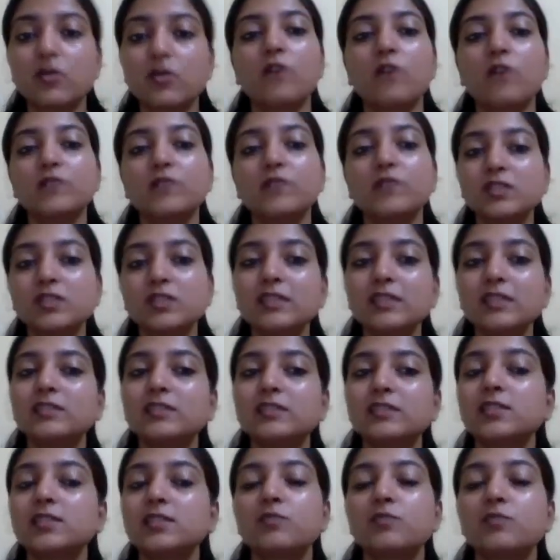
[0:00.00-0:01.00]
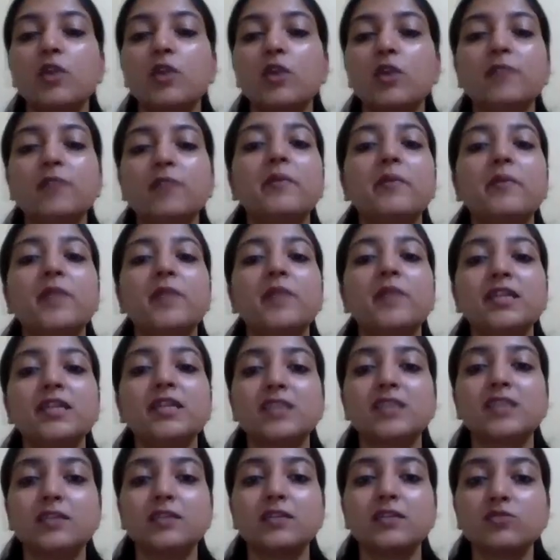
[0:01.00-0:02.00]
Obviously this is polypeptide
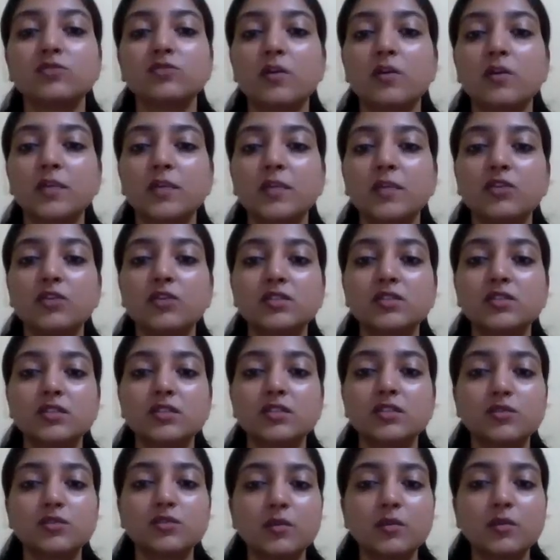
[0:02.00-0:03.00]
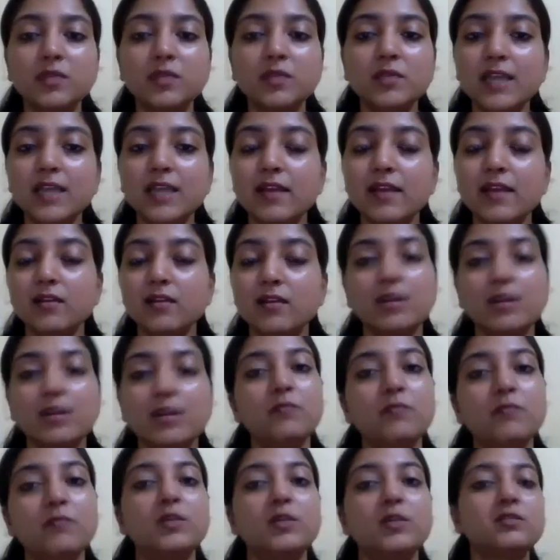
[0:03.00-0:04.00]
chain, so amino acids will be there,
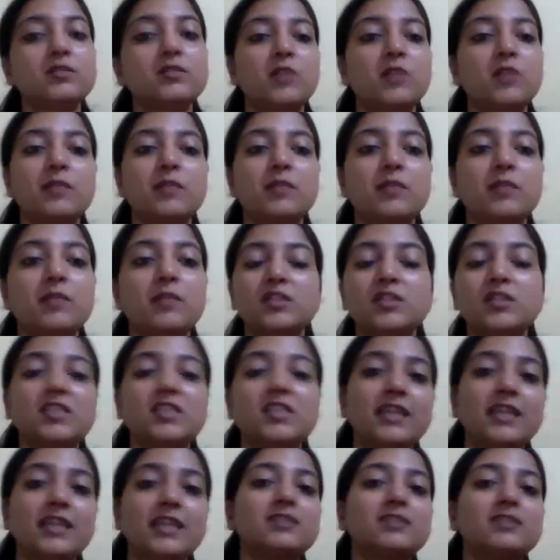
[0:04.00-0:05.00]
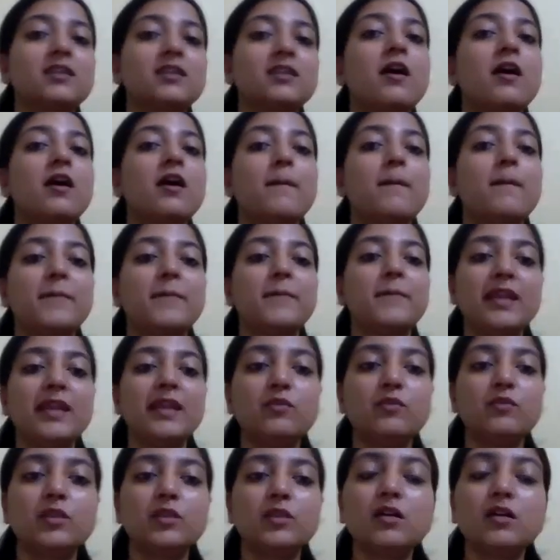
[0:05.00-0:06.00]
because polypeptide chain is
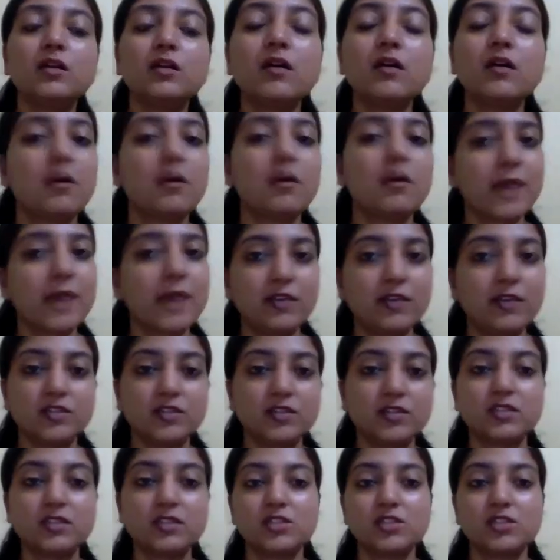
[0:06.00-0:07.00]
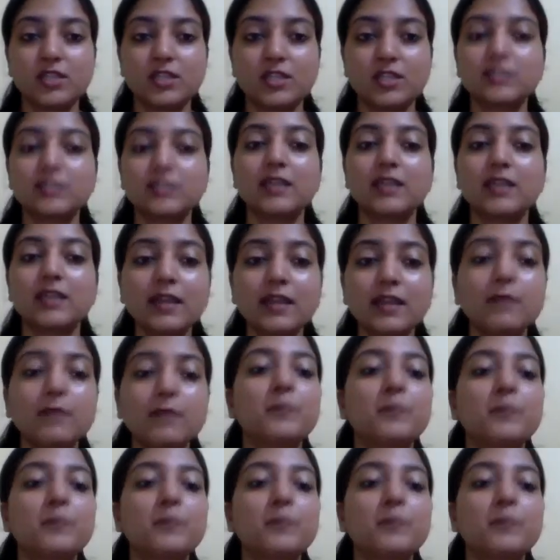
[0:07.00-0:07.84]
made with the amino acid chains, right?